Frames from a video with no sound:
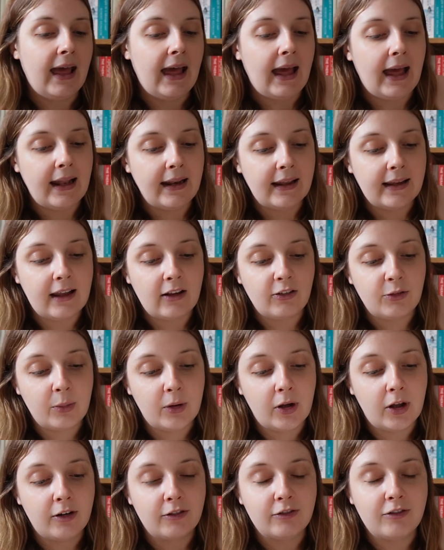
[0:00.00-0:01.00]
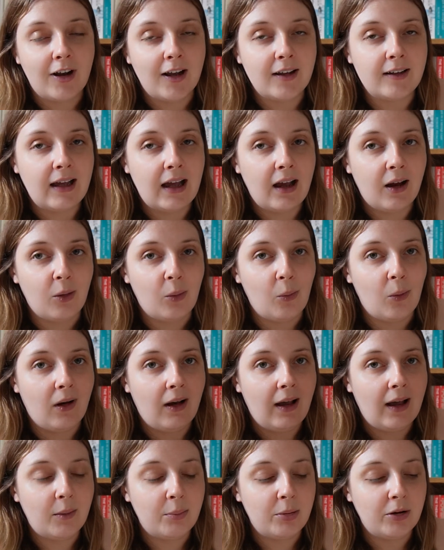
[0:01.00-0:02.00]
And I guess we're gonna find out
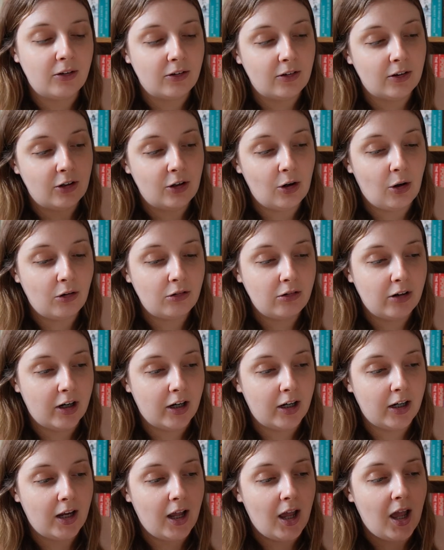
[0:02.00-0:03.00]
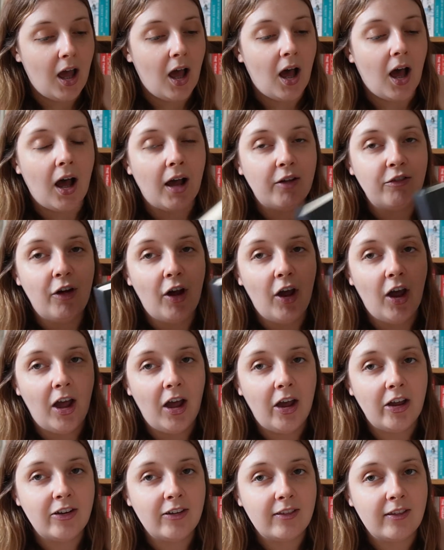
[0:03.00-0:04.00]
what happened to Lauren. I've
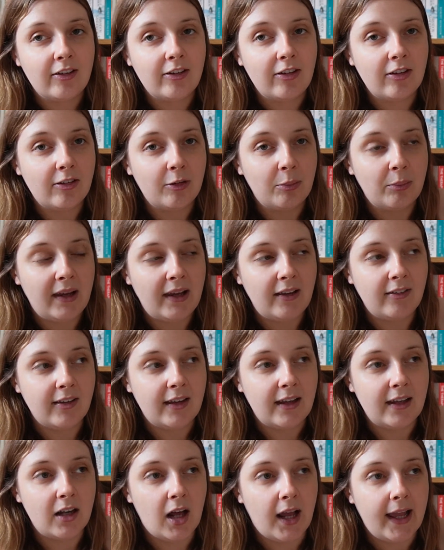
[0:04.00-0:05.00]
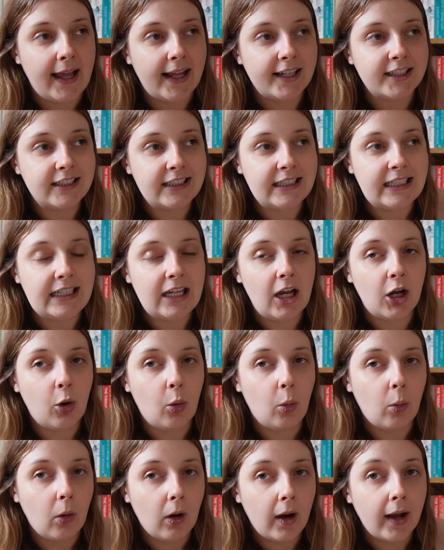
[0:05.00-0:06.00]
heard this is amazing. I actually
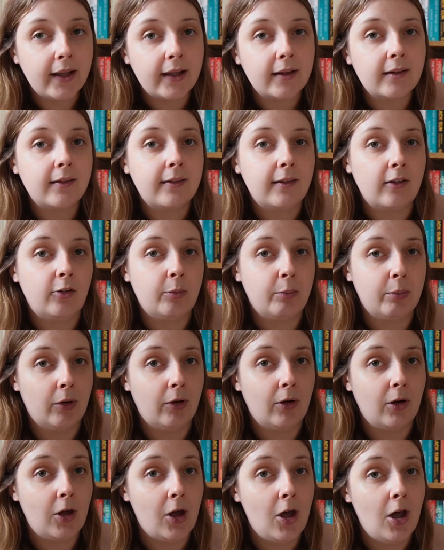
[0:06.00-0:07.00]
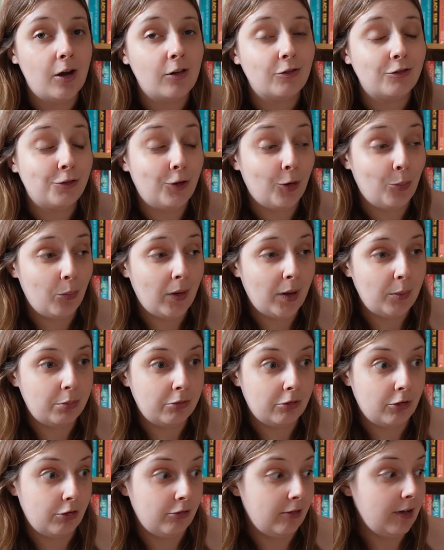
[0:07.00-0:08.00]
acquired this book from my
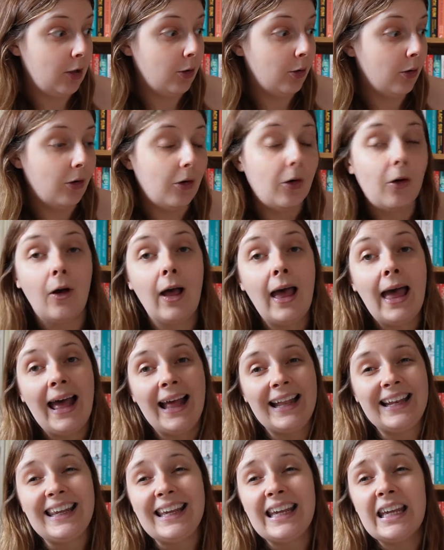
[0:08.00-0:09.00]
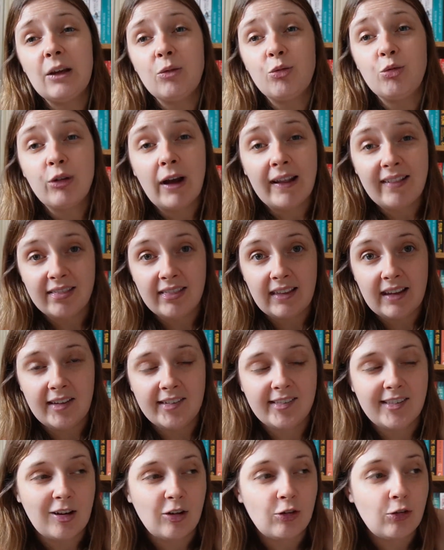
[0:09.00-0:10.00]
brother-in-law and he read
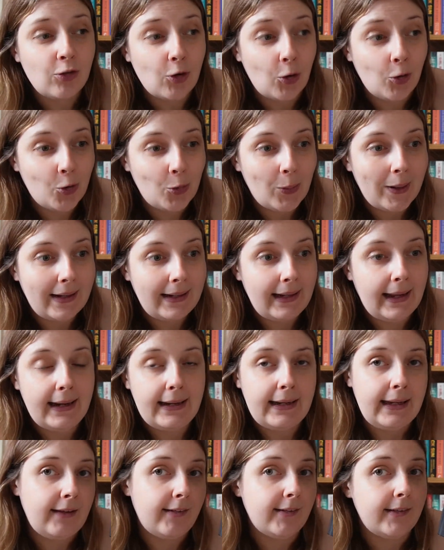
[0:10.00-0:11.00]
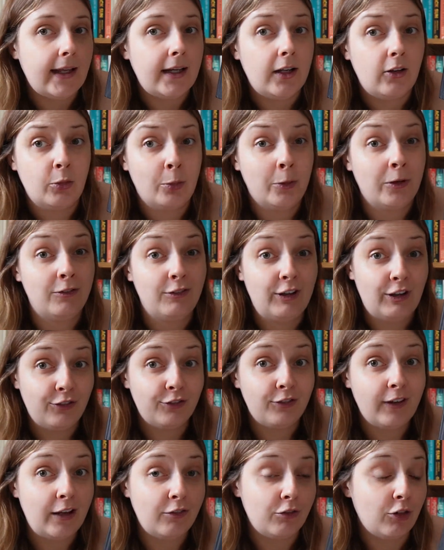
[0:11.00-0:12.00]
this so quickly and he said it's one of his
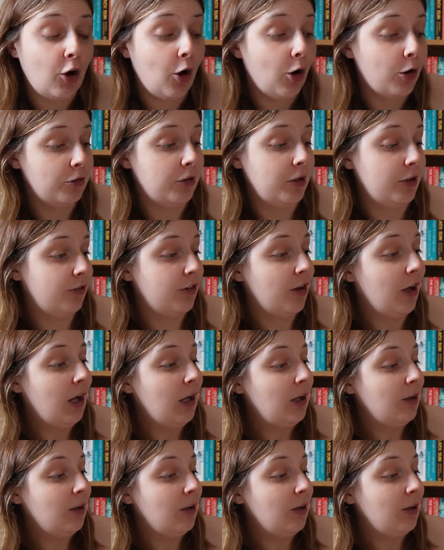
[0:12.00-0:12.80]
favorite horrors.